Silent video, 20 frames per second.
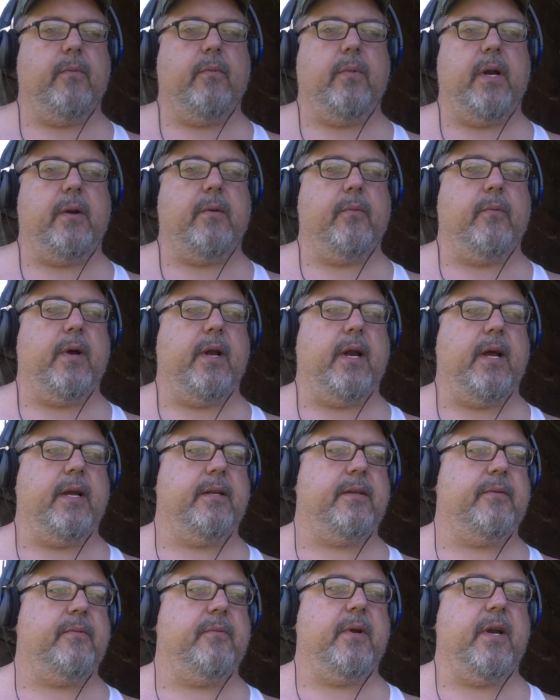when when
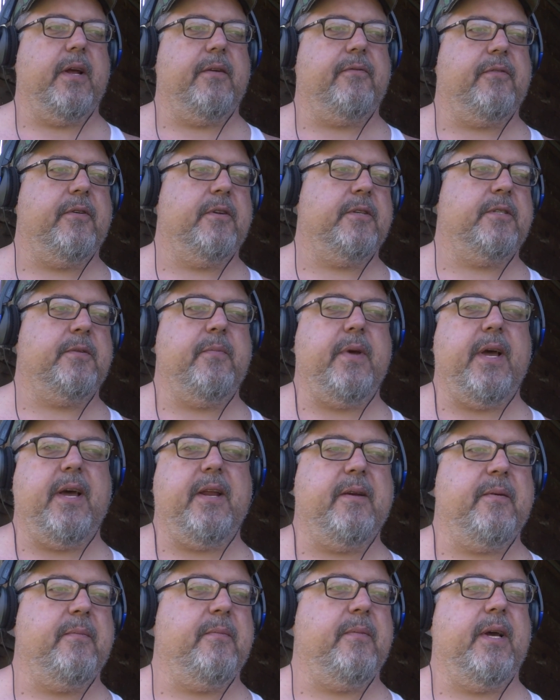I when I first
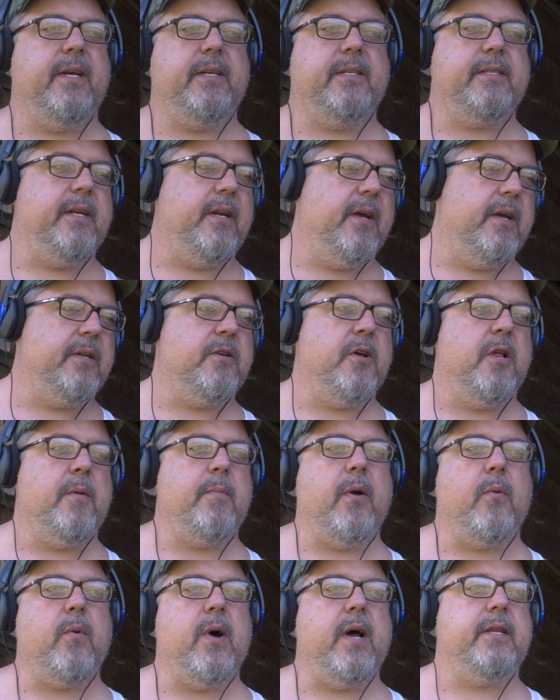met him, I you know I told
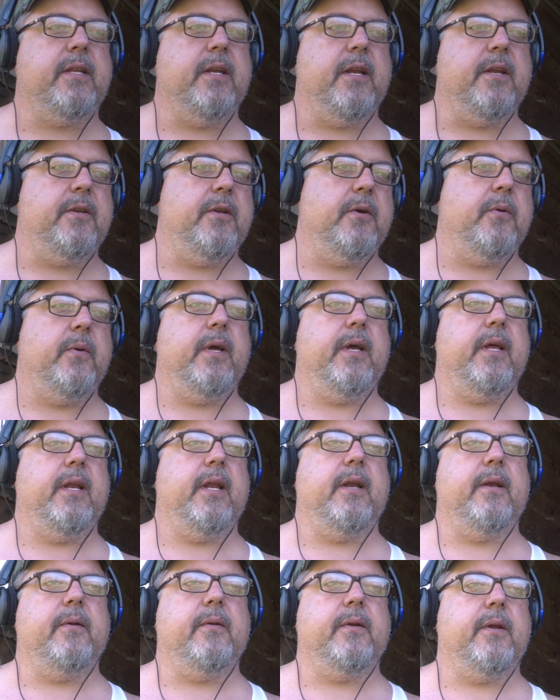him I wanted to do it,
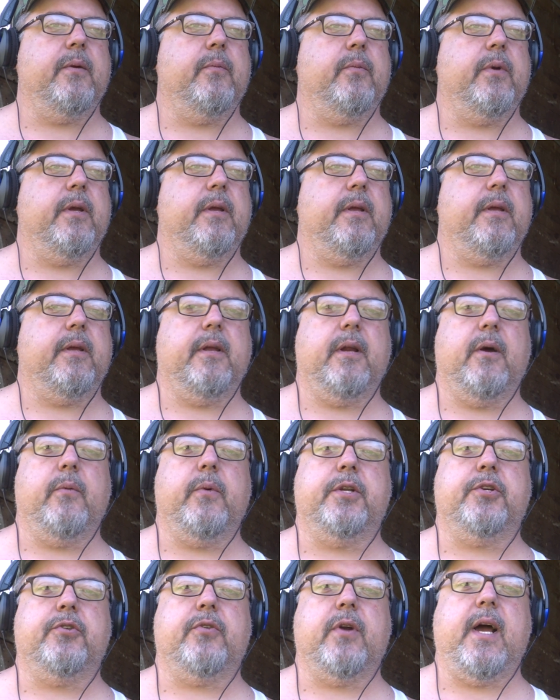and we you know
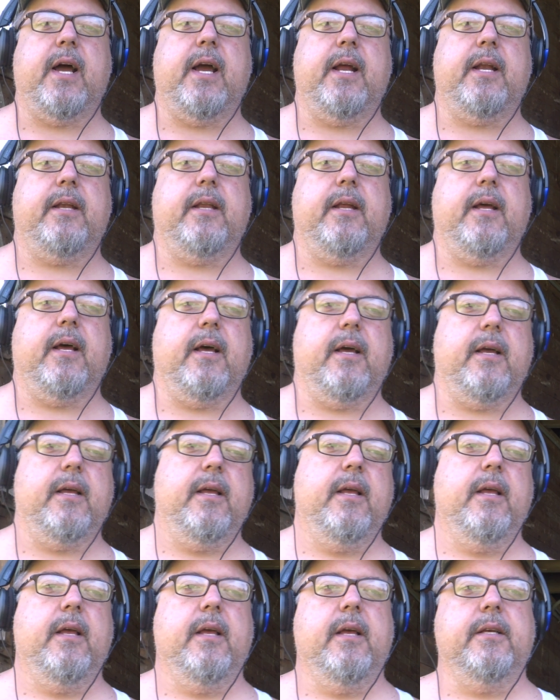we tried uh,
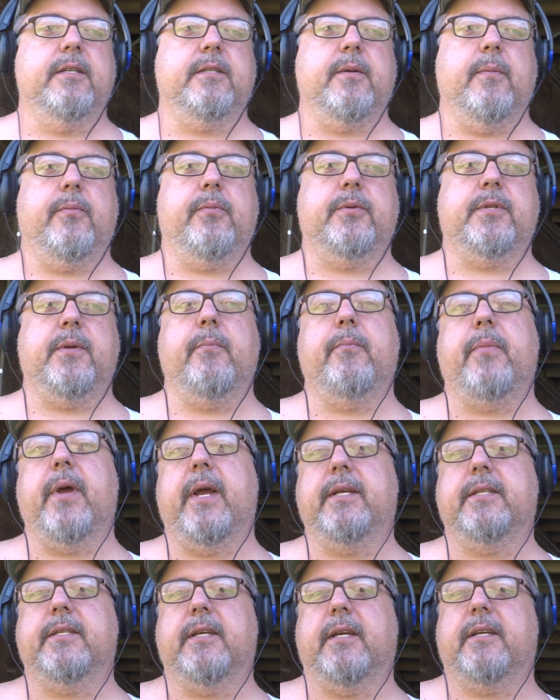some some
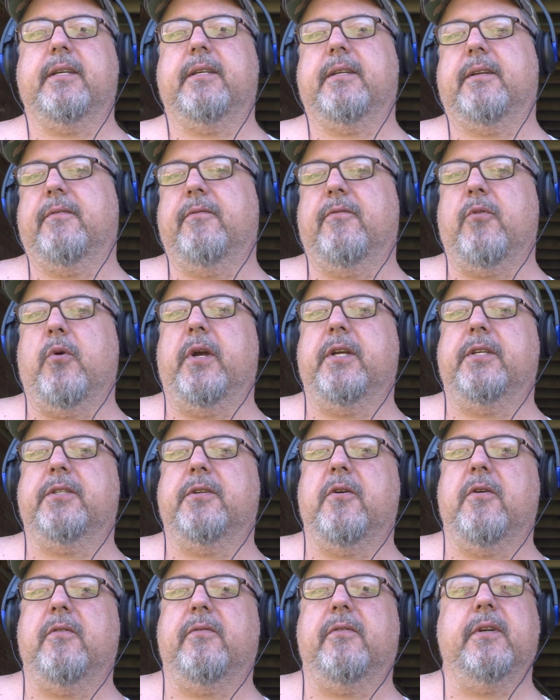basic
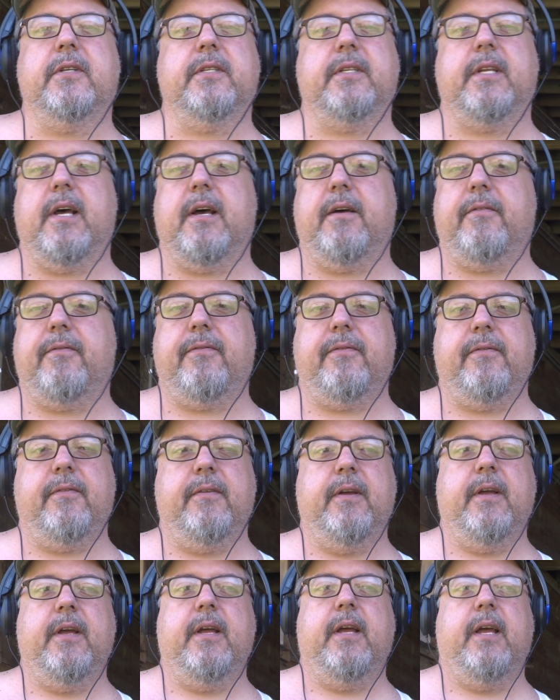voiceover stuff,
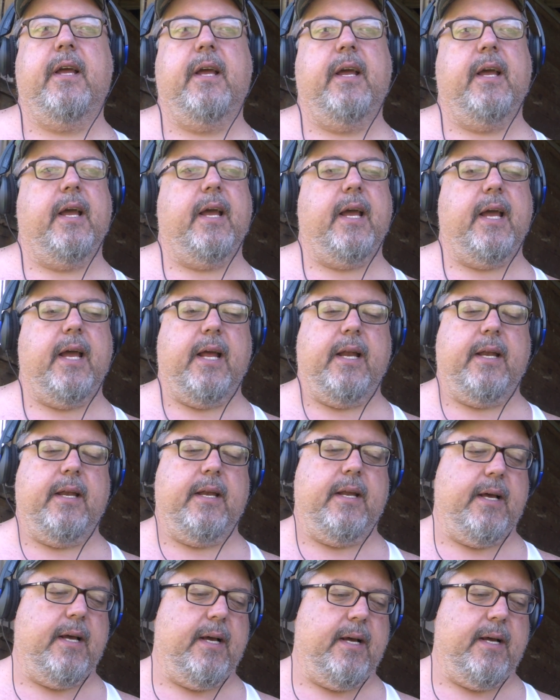
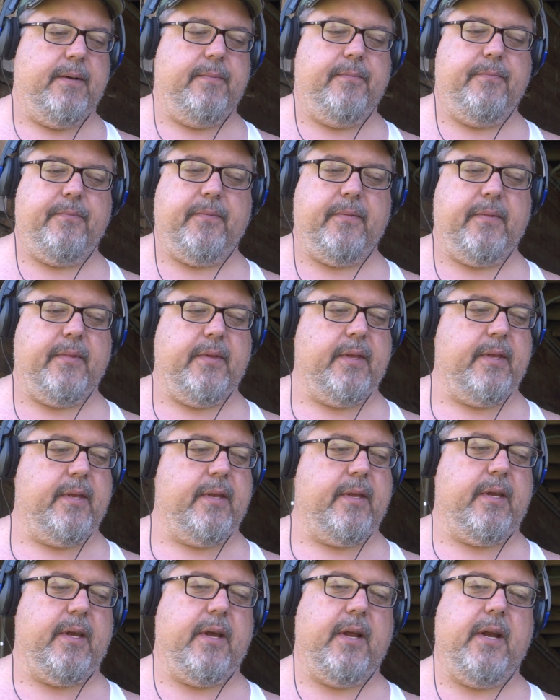and um,
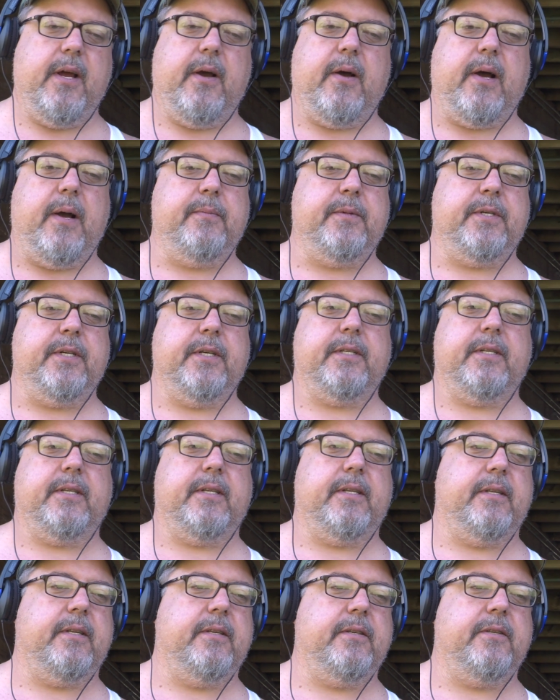you know I'm just
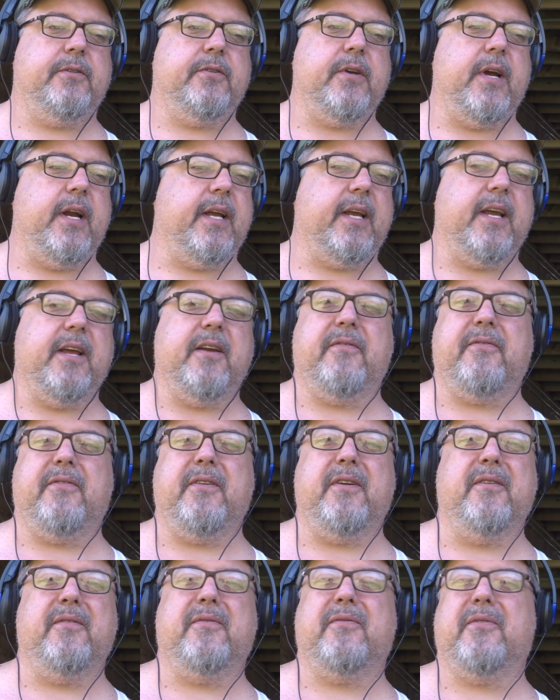try to get a
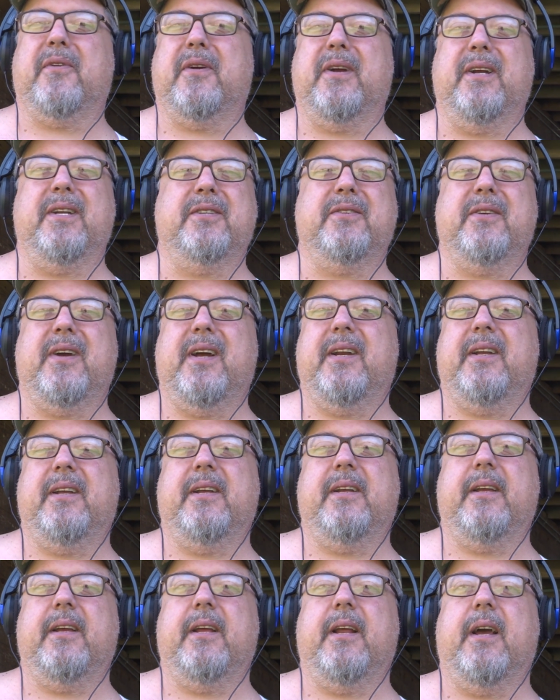feel for it and try
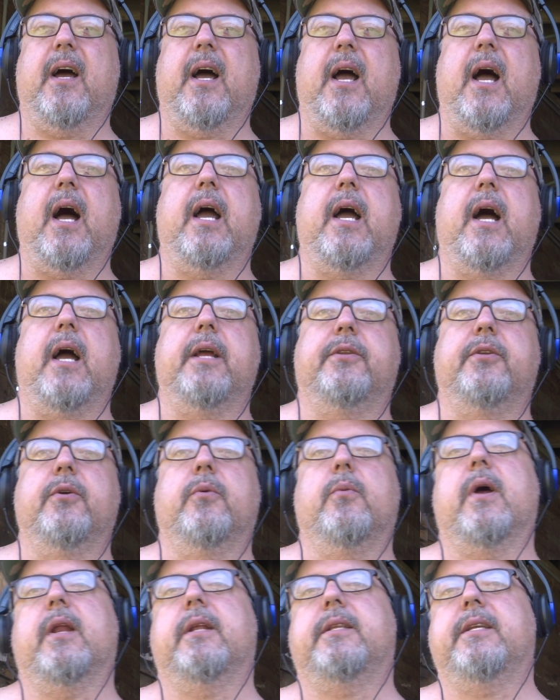to you know I, I
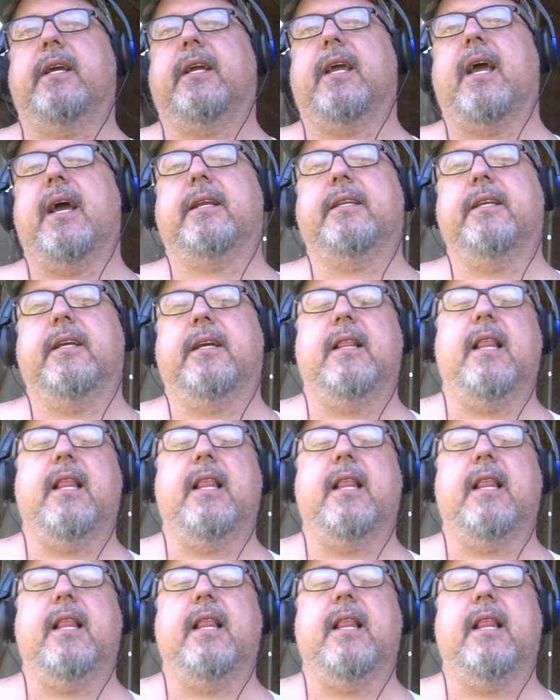do want to take acting